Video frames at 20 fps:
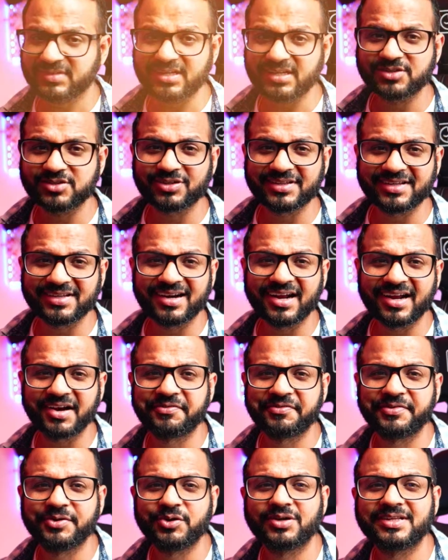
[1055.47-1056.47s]
So there are a
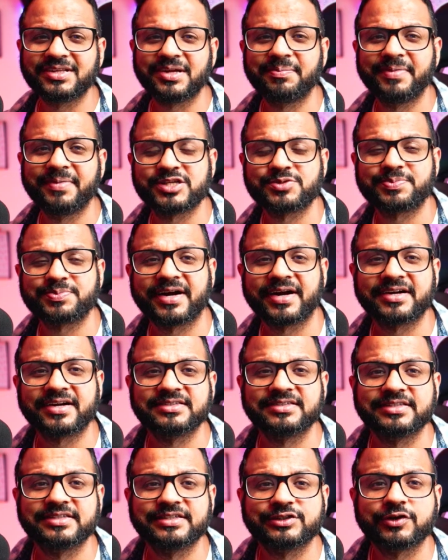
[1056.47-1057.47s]
few other best
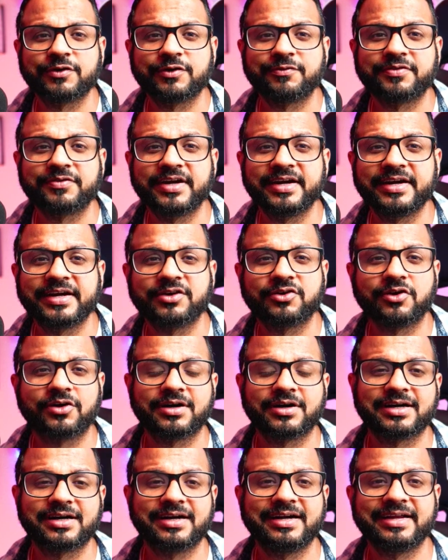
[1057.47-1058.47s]
practices of running
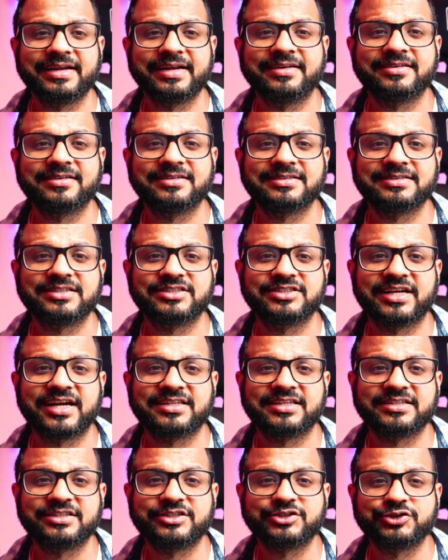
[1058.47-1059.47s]
Docker containers, such
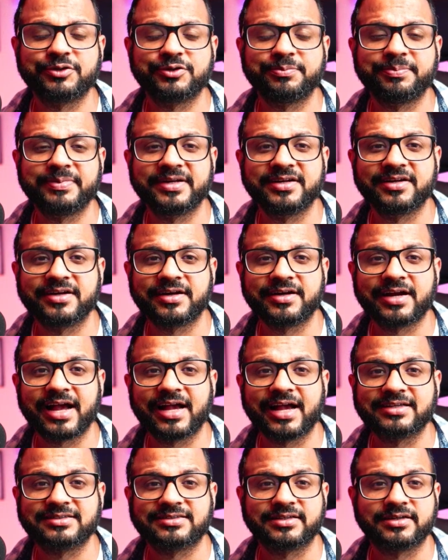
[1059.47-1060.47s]
as it should be run
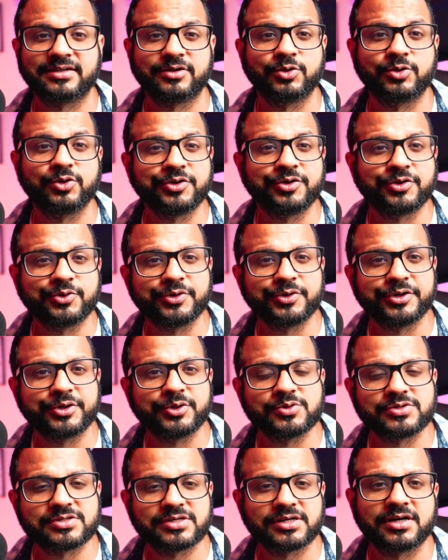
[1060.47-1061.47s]
as a known root
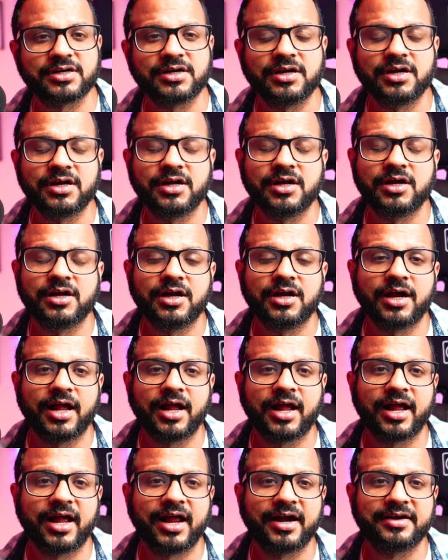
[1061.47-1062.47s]
user
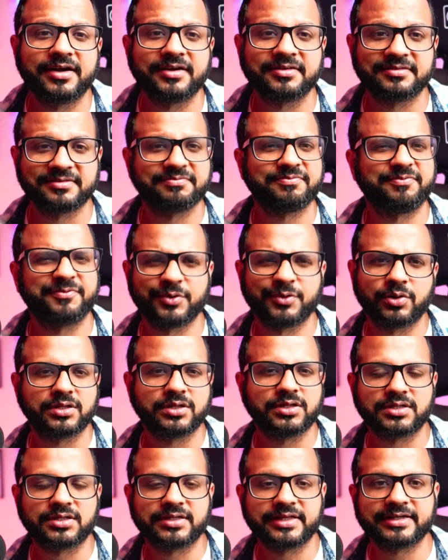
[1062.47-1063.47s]
and few
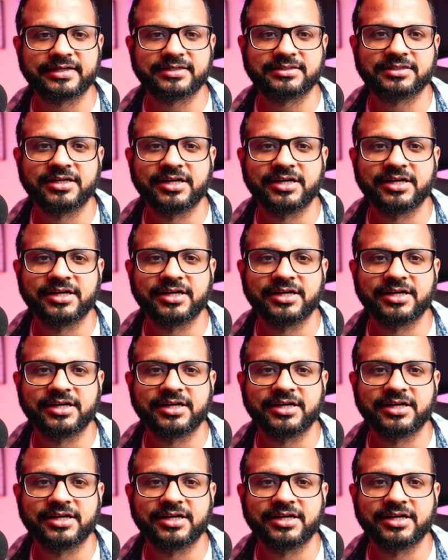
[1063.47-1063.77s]
other things.